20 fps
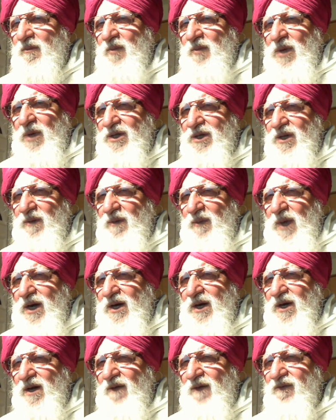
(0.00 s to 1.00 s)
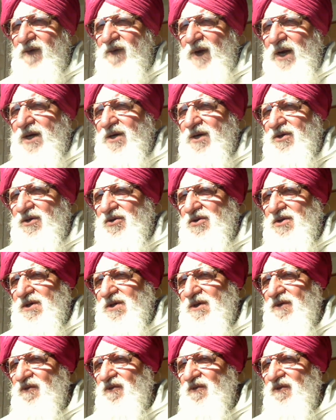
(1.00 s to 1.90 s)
but the men of letters